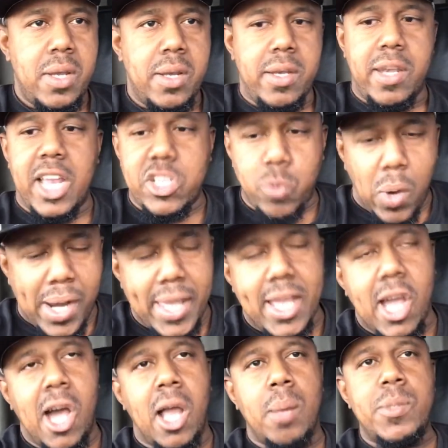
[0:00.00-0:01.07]
That's why
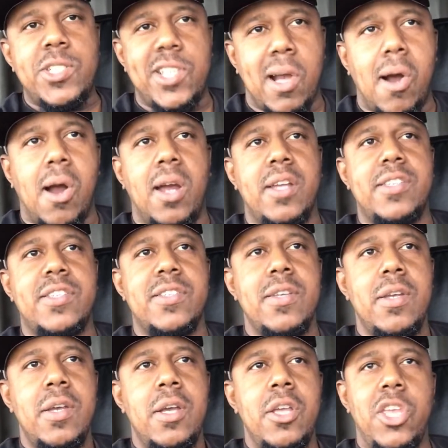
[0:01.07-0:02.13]
they call them
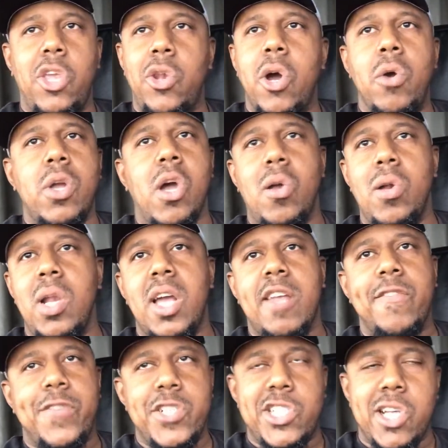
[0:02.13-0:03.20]
sharks. You don't go
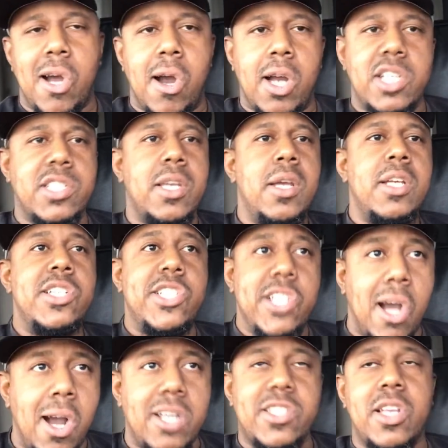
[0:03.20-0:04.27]
looking for sharks.
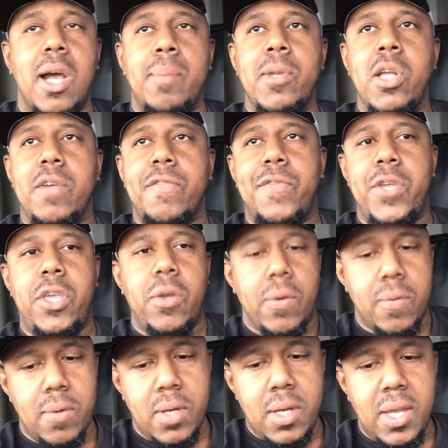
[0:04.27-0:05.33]
Sharks come look for
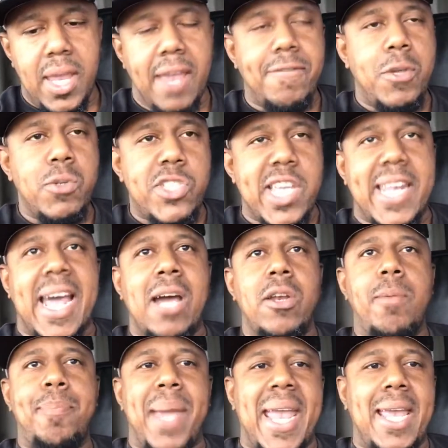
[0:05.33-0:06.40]
you. If you set
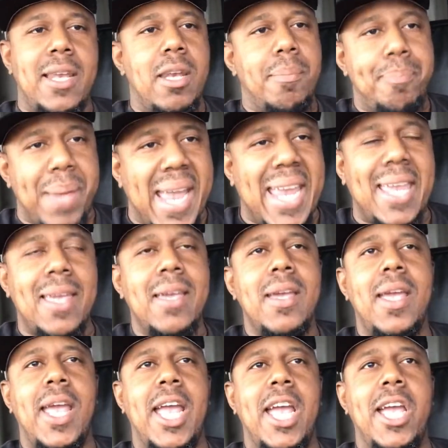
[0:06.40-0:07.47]
out the bait
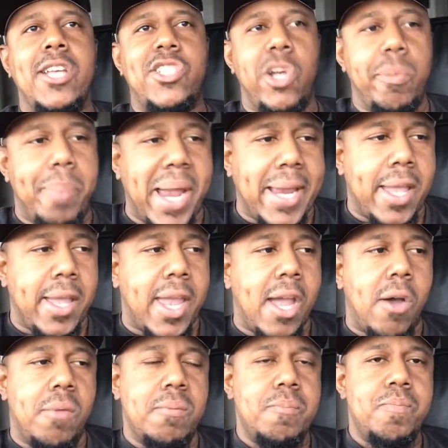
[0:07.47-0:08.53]
is your bank
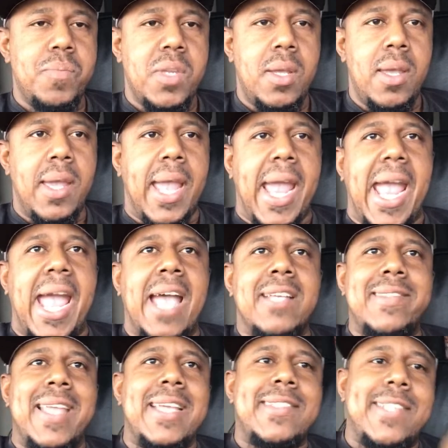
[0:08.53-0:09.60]
account. As
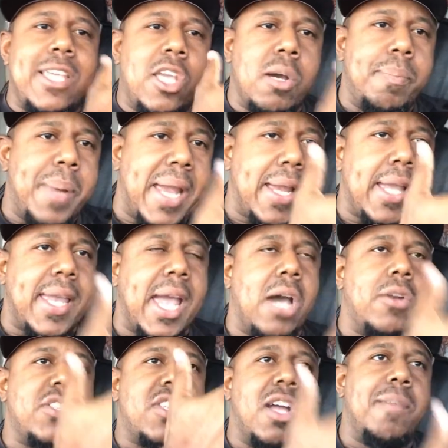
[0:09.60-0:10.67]
they see your bank account
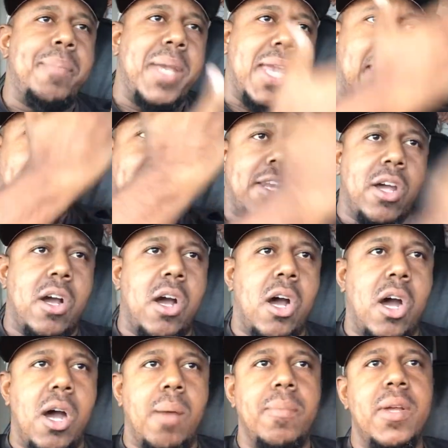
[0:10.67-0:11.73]
and stuff begin
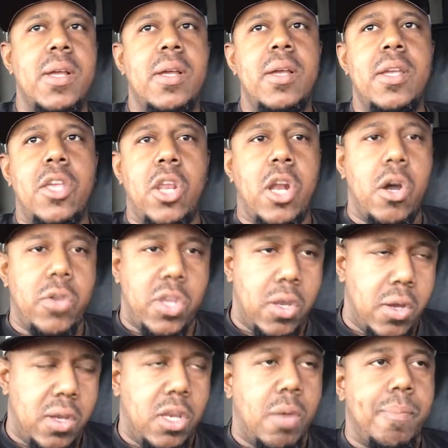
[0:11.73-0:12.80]
to, you're
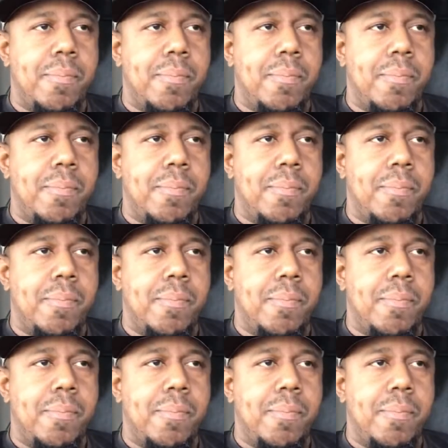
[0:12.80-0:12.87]
making